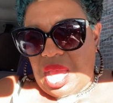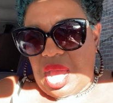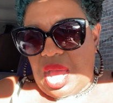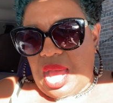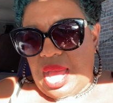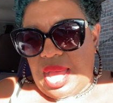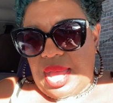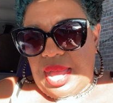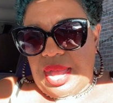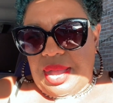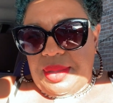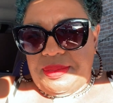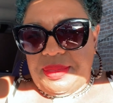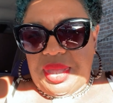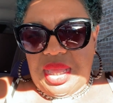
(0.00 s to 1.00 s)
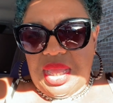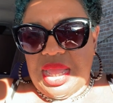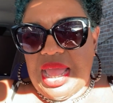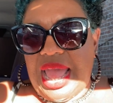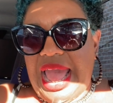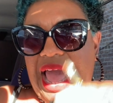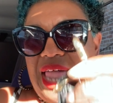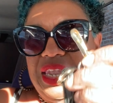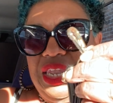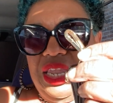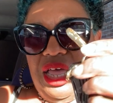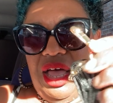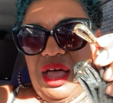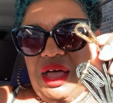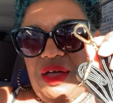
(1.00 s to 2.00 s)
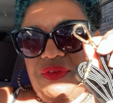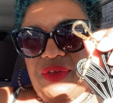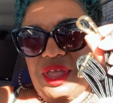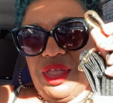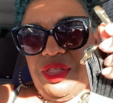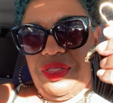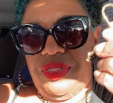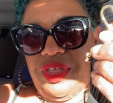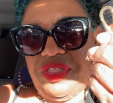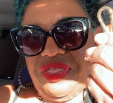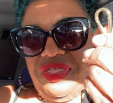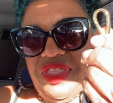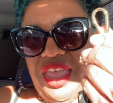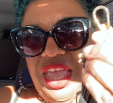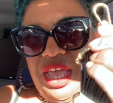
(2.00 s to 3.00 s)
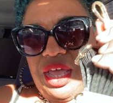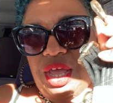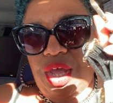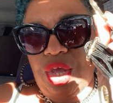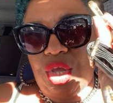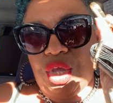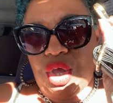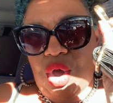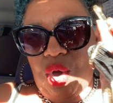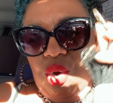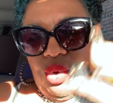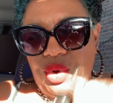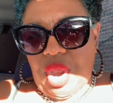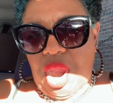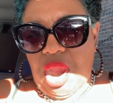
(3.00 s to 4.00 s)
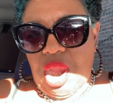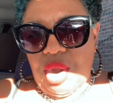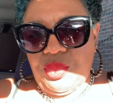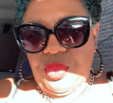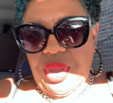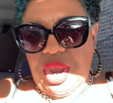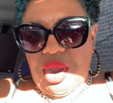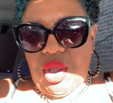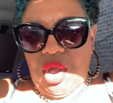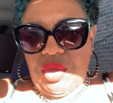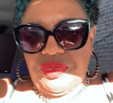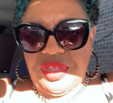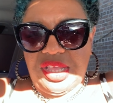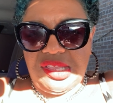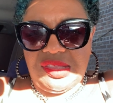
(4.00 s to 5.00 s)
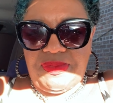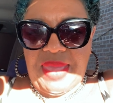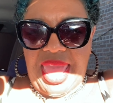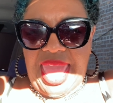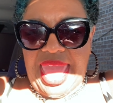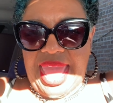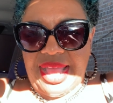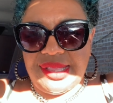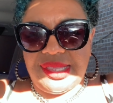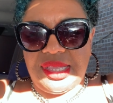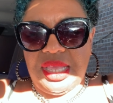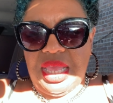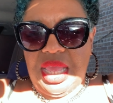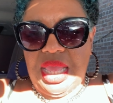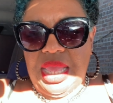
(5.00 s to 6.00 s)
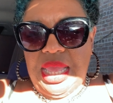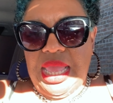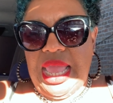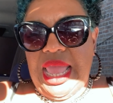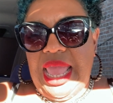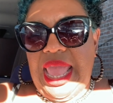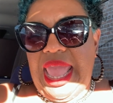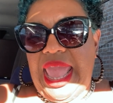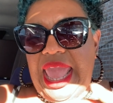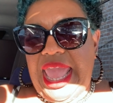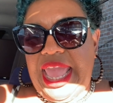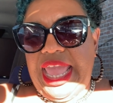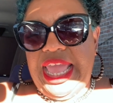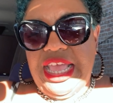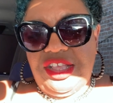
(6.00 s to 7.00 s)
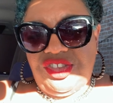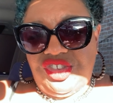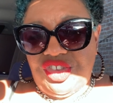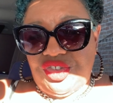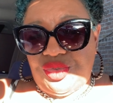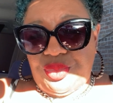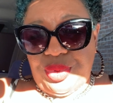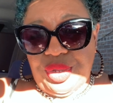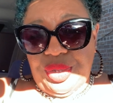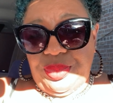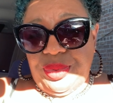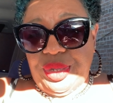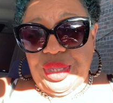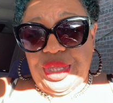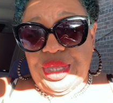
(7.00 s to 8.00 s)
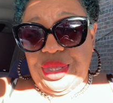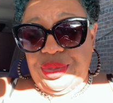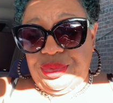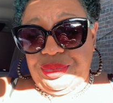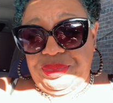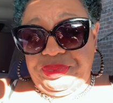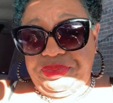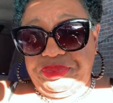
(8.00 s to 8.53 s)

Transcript: Um, I love the thick gold hardware on these bags. It's just really, really cute.